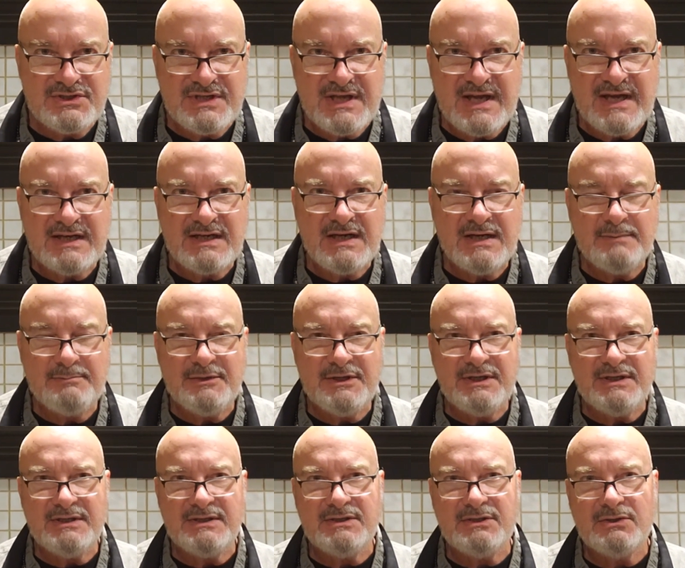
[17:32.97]
that come
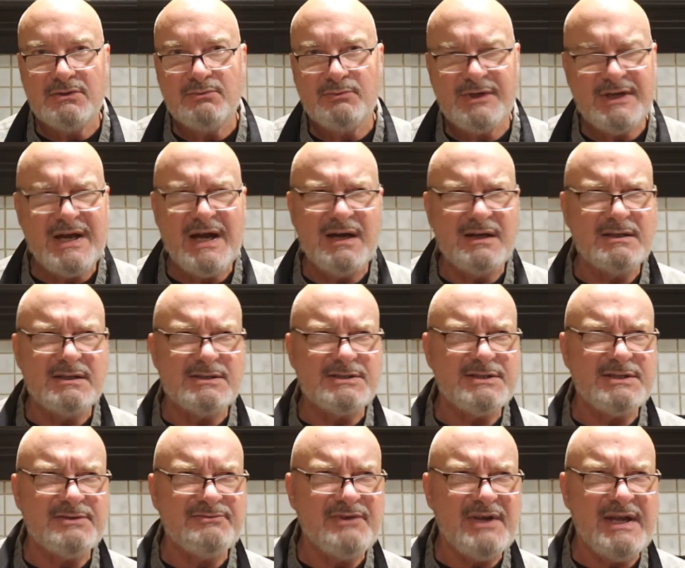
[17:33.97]
in, regardless
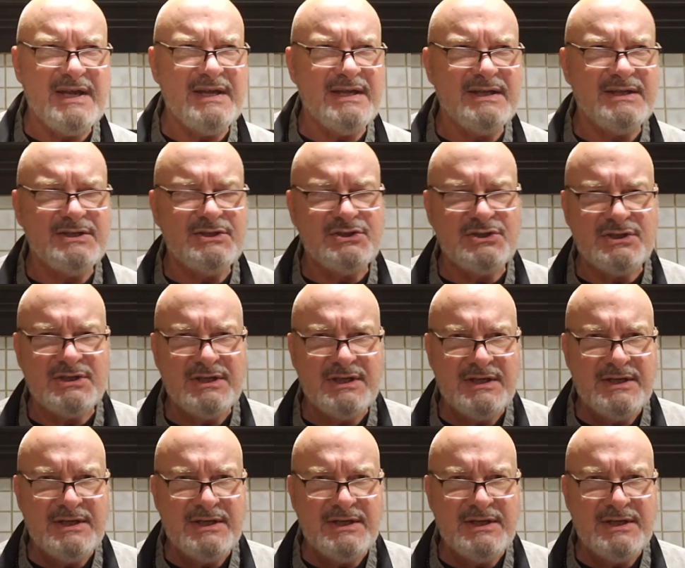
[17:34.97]
of age,